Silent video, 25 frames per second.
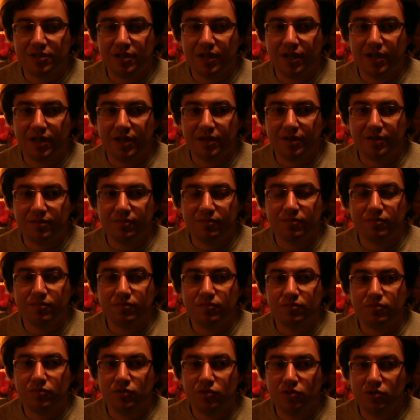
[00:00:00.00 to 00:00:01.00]
that I
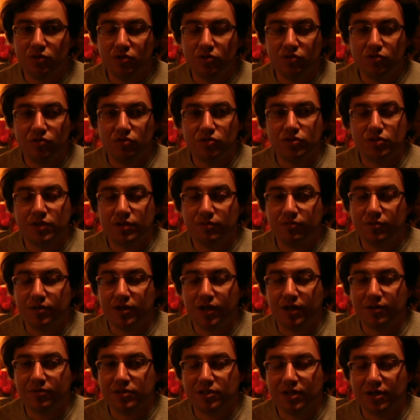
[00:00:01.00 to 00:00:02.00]
used
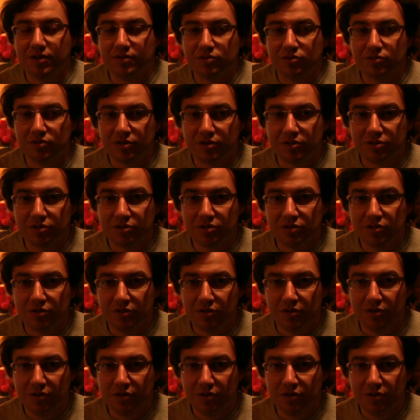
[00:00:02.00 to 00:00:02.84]
when I was outdoors.